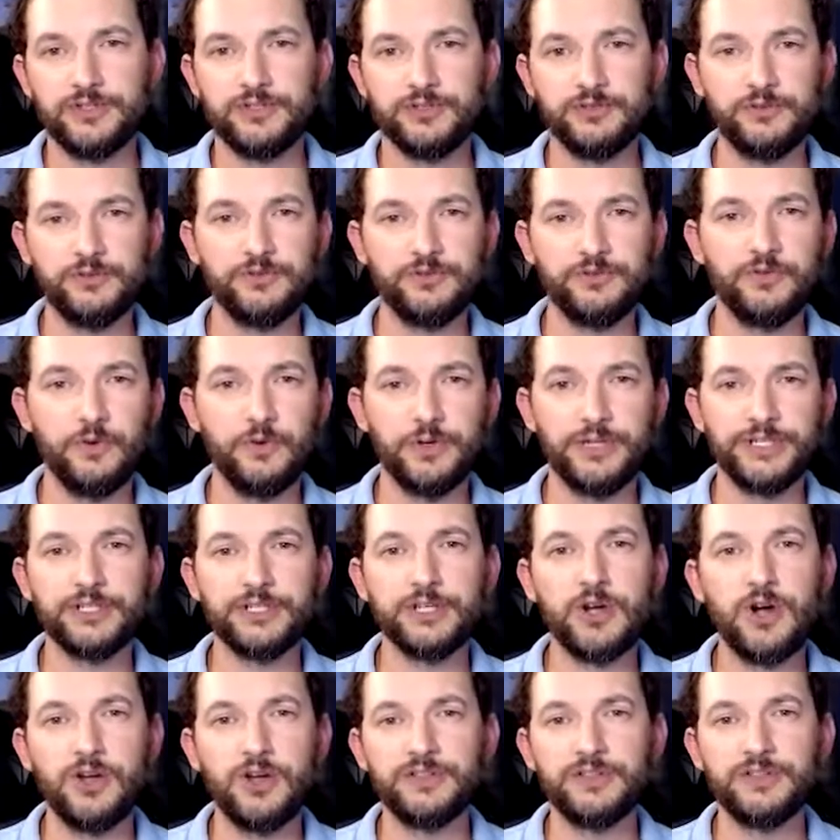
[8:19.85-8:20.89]
to
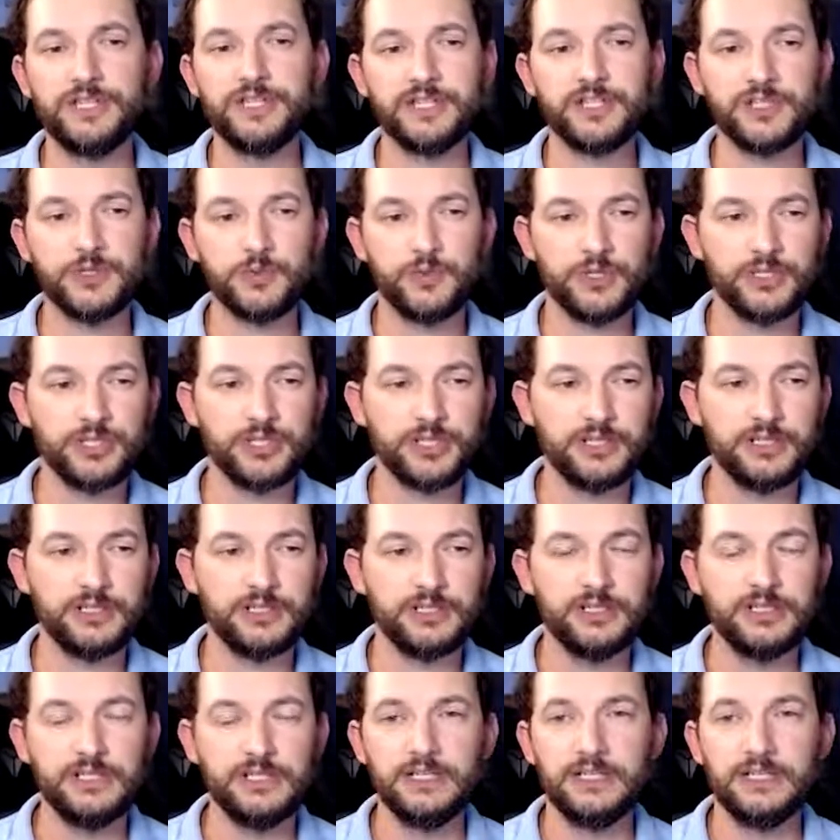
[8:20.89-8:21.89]
avoid context switching.